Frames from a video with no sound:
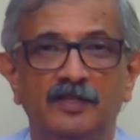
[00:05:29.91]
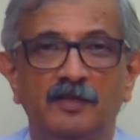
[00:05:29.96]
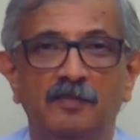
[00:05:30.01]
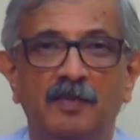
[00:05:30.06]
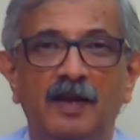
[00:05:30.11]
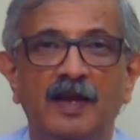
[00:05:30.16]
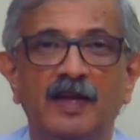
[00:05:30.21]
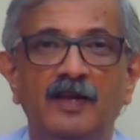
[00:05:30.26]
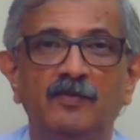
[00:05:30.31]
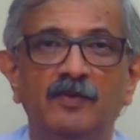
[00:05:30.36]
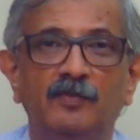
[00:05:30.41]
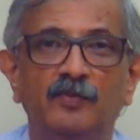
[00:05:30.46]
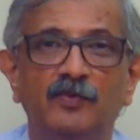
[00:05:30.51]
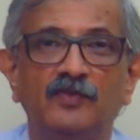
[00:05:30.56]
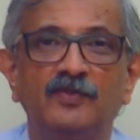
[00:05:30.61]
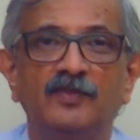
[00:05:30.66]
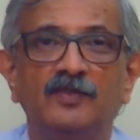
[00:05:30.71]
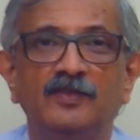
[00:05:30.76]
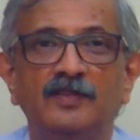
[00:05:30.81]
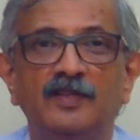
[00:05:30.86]
The mind will
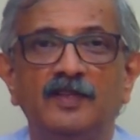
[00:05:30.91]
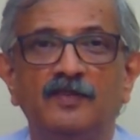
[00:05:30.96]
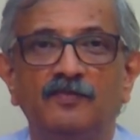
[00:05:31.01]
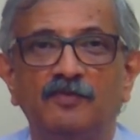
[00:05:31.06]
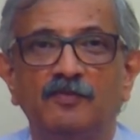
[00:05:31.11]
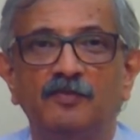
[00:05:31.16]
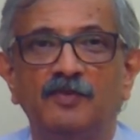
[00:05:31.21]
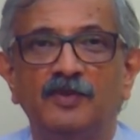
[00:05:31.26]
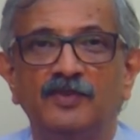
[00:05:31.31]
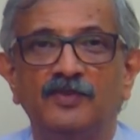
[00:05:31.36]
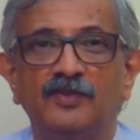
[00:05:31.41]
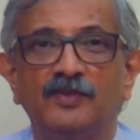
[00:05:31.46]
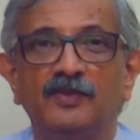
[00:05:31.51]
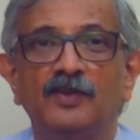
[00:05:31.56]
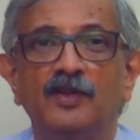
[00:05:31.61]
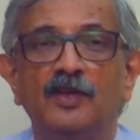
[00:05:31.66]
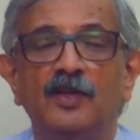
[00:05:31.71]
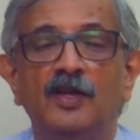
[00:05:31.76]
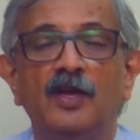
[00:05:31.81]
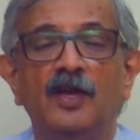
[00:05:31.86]
process the
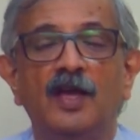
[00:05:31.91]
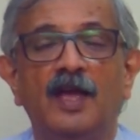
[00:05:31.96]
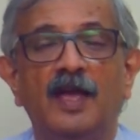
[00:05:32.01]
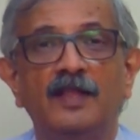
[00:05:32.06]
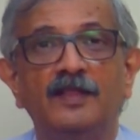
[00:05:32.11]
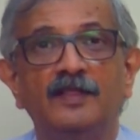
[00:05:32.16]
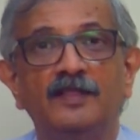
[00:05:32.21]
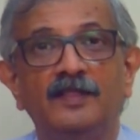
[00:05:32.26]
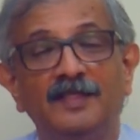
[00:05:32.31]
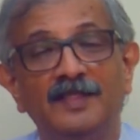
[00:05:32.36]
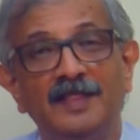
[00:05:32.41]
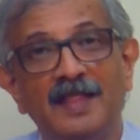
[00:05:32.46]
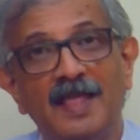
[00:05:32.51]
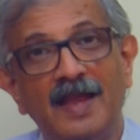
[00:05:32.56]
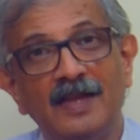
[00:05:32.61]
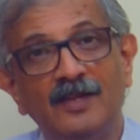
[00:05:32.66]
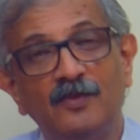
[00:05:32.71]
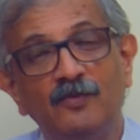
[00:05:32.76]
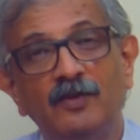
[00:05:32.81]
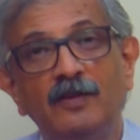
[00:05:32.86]
information, and
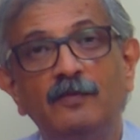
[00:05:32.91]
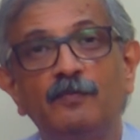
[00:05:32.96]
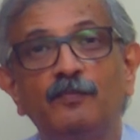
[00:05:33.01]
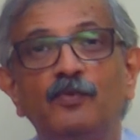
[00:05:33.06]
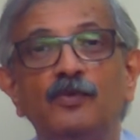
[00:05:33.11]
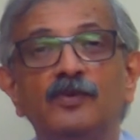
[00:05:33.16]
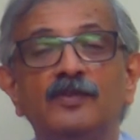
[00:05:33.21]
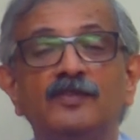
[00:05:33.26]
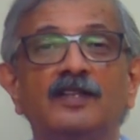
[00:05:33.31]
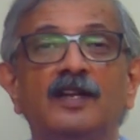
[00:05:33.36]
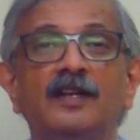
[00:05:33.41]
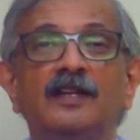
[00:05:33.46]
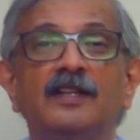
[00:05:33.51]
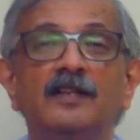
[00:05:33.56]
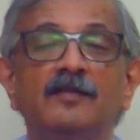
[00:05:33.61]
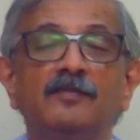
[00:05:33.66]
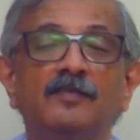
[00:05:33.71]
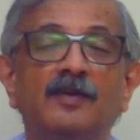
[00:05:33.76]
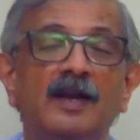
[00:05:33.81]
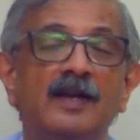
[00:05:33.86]
that will put
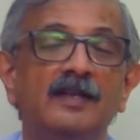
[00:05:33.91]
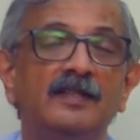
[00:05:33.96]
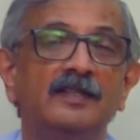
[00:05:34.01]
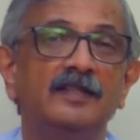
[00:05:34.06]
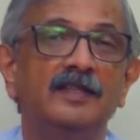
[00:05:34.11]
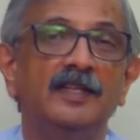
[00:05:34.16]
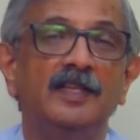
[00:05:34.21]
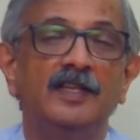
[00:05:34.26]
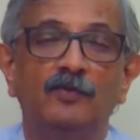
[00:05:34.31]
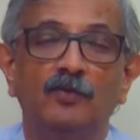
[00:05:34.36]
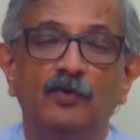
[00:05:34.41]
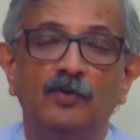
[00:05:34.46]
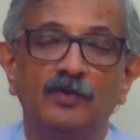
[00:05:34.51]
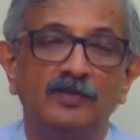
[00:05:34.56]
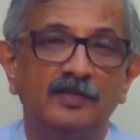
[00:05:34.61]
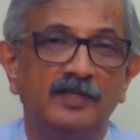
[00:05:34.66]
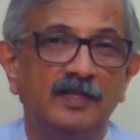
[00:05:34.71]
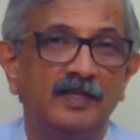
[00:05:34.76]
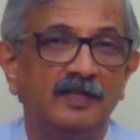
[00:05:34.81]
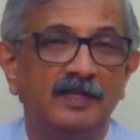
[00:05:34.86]
certain brands in the
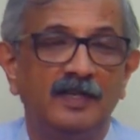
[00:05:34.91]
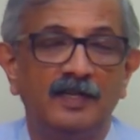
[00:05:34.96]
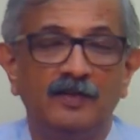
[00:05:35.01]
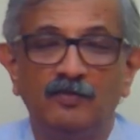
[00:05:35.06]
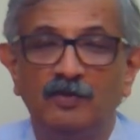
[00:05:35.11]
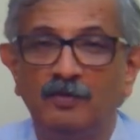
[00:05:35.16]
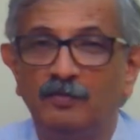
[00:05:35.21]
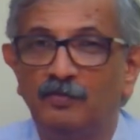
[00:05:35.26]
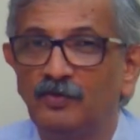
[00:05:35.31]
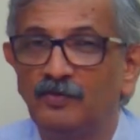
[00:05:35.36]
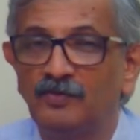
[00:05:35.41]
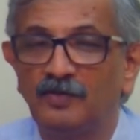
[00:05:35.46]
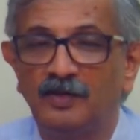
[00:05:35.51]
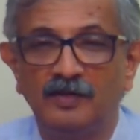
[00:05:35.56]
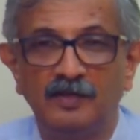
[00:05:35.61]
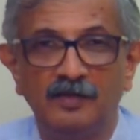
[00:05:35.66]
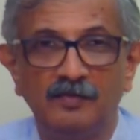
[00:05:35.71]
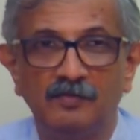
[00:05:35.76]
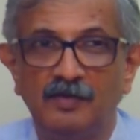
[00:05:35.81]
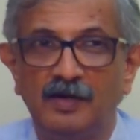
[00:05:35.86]
evoke state, that will put
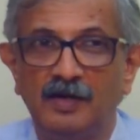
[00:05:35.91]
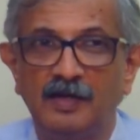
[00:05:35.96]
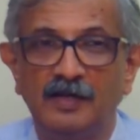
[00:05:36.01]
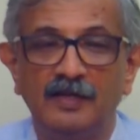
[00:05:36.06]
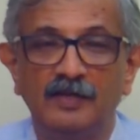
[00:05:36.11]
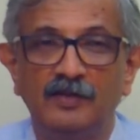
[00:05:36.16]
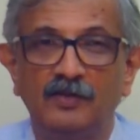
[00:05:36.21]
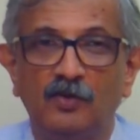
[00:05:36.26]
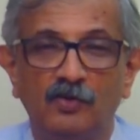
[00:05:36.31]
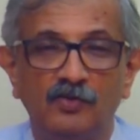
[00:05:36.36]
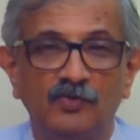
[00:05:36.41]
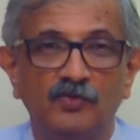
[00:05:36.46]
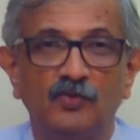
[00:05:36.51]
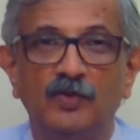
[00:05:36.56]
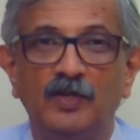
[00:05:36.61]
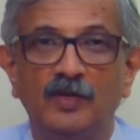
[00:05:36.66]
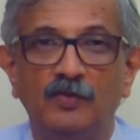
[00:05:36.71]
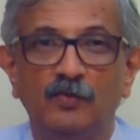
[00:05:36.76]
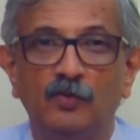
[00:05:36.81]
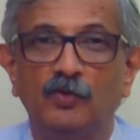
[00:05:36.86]
certain brand in not
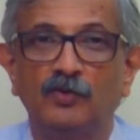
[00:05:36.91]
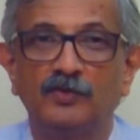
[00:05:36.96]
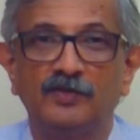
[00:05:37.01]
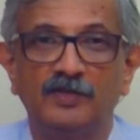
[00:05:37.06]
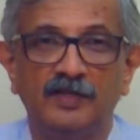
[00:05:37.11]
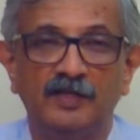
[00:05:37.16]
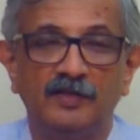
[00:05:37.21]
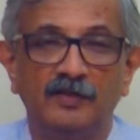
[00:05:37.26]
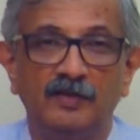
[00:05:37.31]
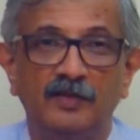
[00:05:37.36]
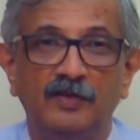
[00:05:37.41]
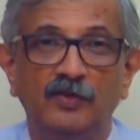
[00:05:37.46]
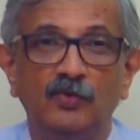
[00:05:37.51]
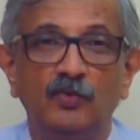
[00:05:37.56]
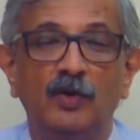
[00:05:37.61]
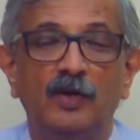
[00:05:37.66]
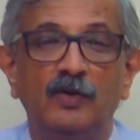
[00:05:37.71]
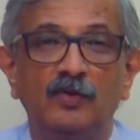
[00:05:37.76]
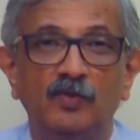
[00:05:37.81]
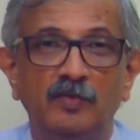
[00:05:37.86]
so evoke state.
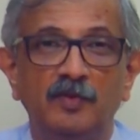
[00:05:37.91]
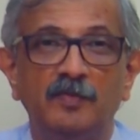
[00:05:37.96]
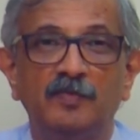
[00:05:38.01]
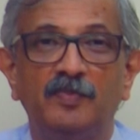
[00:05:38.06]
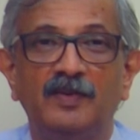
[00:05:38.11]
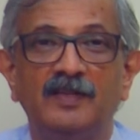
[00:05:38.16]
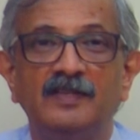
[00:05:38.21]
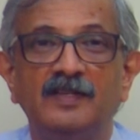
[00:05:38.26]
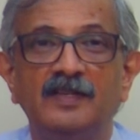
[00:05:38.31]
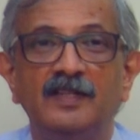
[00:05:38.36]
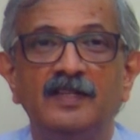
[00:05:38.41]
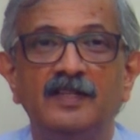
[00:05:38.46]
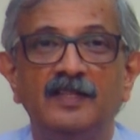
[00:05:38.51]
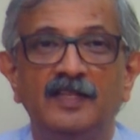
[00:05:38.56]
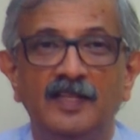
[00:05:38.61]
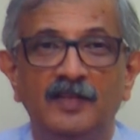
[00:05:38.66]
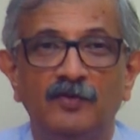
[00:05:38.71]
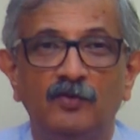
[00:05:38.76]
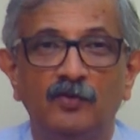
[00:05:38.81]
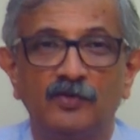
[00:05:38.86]
You have to be present in
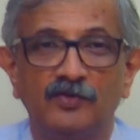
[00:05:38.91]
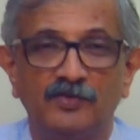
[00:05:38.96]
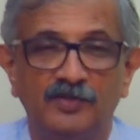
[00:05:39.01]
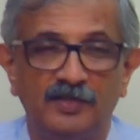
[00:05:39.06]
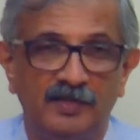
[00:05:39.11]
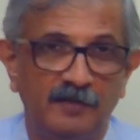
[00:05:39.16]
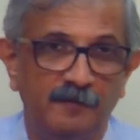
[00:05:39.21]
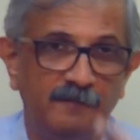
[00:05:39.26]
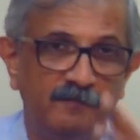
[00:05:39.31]
the evoke state.